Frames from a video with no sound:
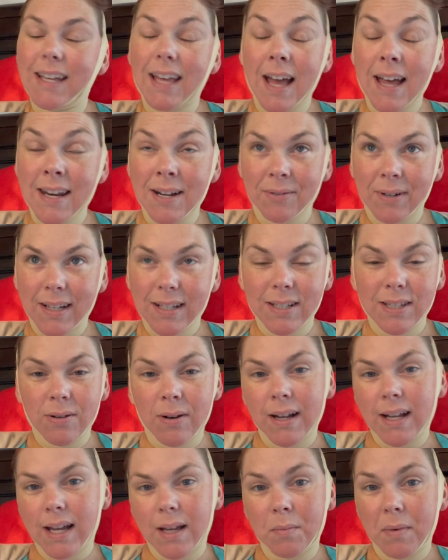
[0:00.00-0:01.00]
Anyway, so
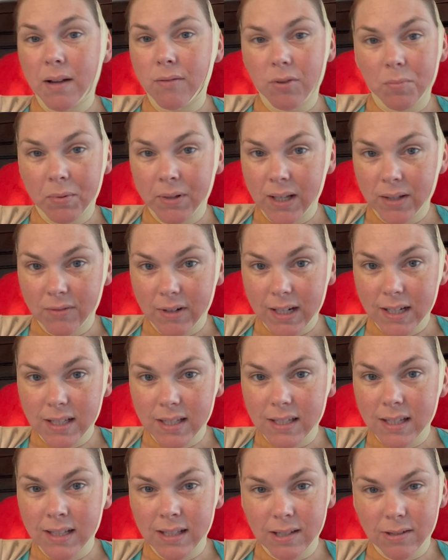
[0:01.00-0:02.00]
I had mine with plain
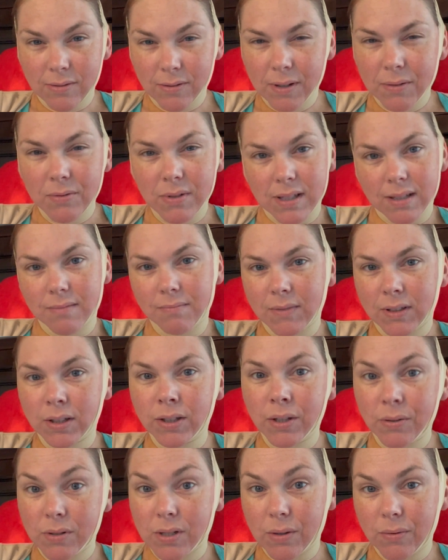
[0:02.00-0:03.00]
rice, and so it was
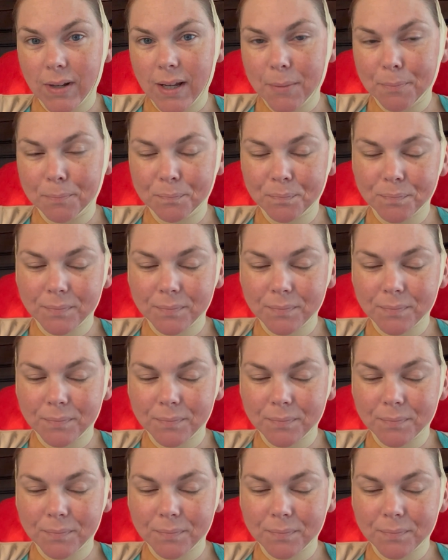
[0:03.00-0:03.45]
low sodium.